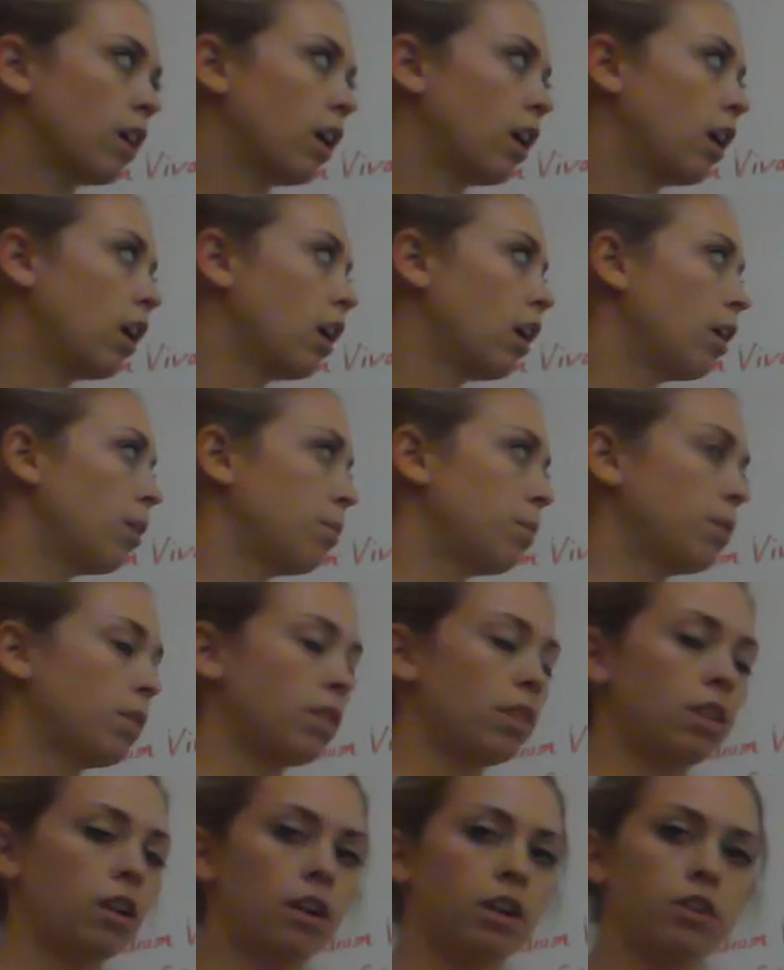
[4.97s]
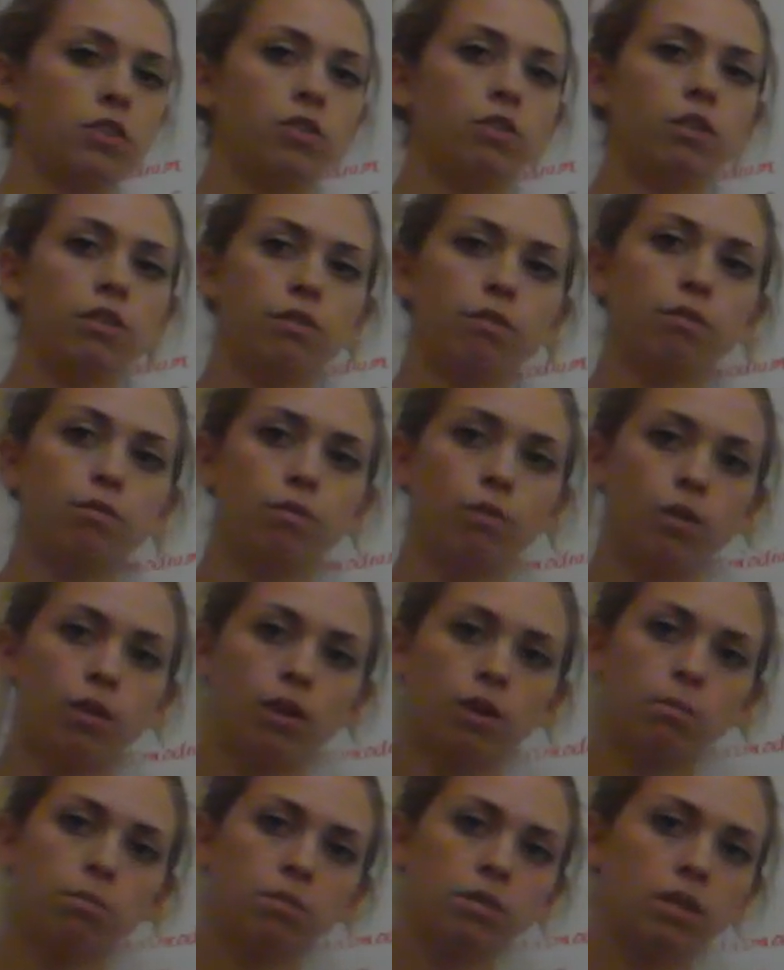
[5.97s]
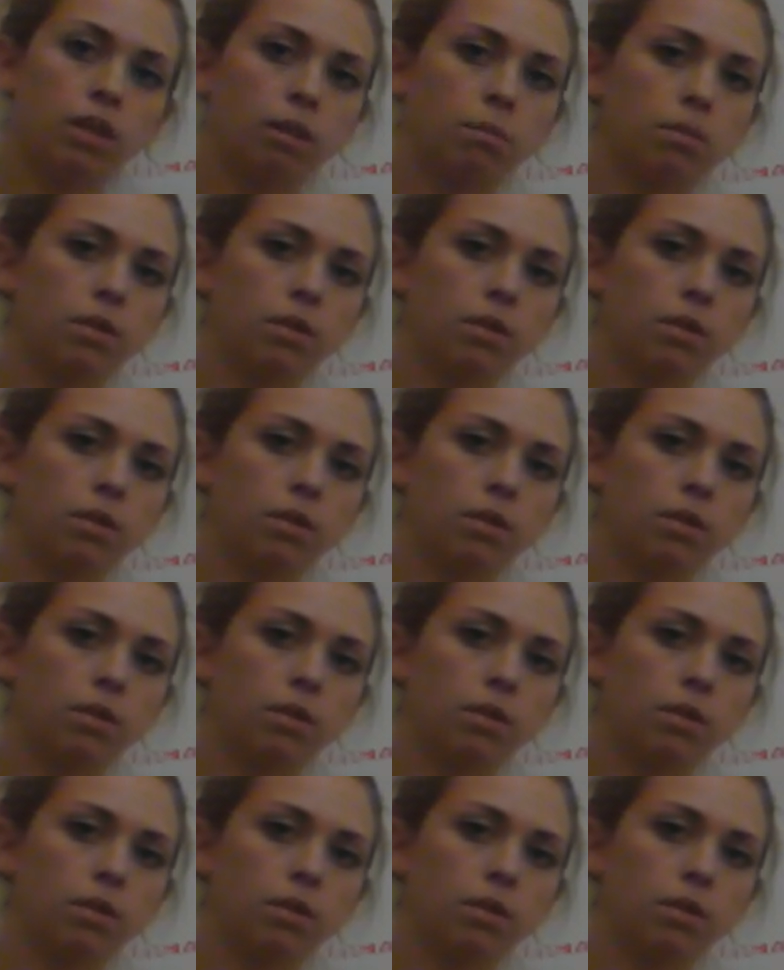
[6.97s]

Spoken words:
There are two different forms that